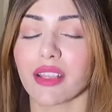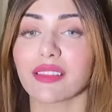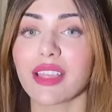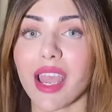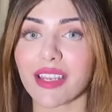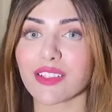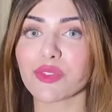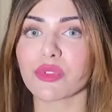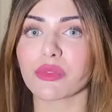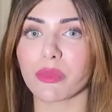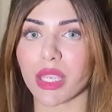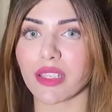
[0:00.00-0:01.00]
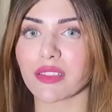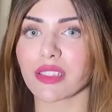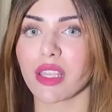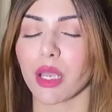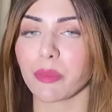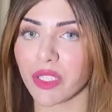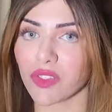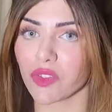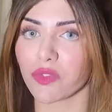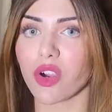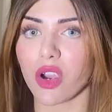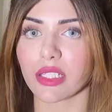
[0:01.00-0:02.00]
That is what makes a piece
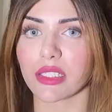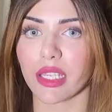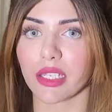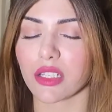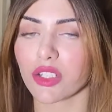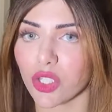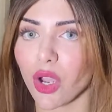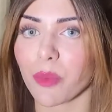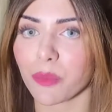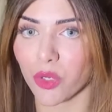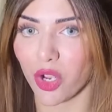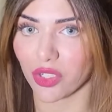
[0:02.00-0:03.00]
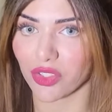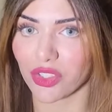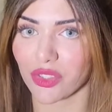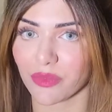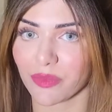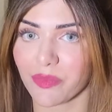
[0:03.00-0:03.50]
of content top notch.